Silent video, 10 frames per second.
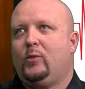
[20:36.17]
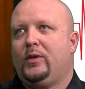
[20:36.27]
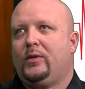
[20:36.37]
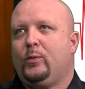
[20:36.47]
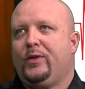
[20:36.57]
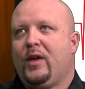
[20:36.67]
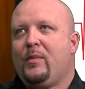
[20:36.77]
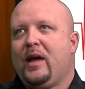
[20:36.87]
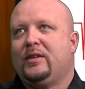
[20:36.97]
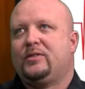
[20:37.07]
with, with
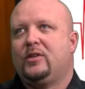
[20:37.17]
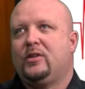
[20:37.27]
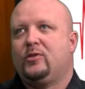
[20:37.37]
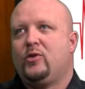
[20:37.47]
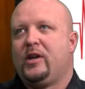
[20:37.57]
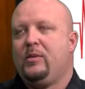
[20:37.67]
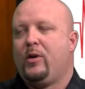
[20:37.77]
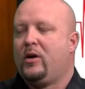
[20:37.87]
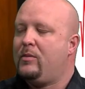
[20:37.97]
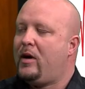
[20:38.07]
MS, the tricky
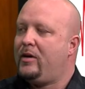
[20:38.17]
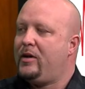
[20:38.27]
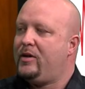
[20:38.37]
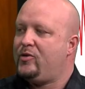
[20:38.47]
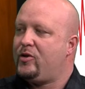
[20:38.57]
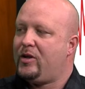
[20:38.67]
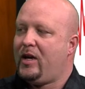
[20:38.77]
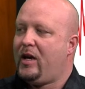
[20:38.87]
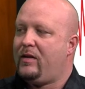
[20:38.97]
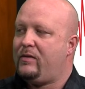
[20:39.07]
part about it is you can
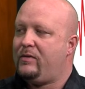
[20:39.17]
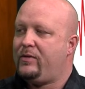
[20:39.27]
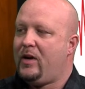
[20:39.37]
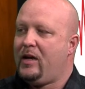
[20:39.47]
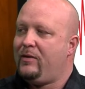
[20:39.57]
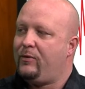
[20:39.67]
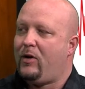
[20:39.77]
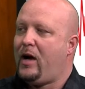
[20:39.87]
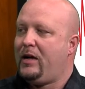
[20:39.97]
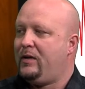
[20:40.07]
have any
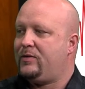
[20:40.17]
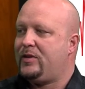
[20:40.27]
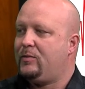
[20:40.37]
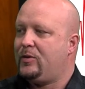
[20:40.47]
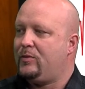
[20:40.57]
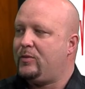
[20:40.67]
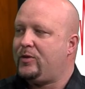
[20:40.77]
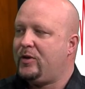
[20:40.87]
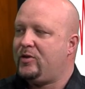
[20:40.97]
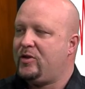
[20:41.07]
variety of
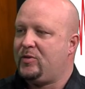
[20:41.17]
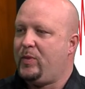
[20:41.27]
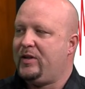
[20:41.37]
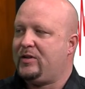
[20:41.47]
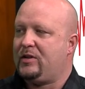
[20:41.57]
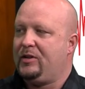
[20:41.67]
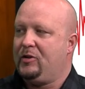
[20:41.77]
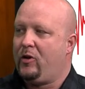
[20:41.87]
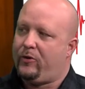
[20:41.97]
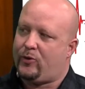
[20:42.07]
symptoms. It's just basically
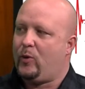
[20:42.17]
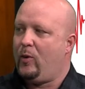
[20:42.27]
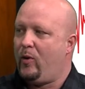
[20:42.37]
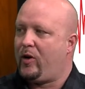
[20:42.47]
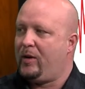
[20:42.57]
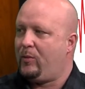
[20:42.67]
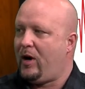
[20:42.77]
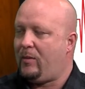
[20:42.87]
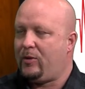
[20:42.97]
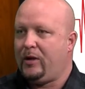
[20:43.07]
nerves quit working
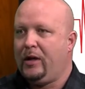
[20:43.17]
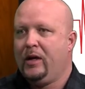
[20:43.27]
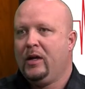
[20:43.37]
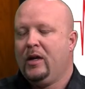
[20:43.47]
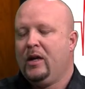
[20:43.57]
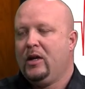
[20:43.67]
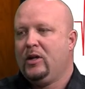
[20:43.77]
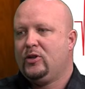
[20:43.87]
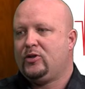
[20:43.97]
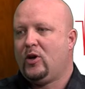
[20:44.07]
properly.
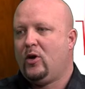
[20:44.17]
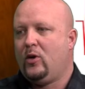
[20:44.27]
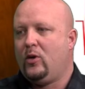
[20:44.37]
So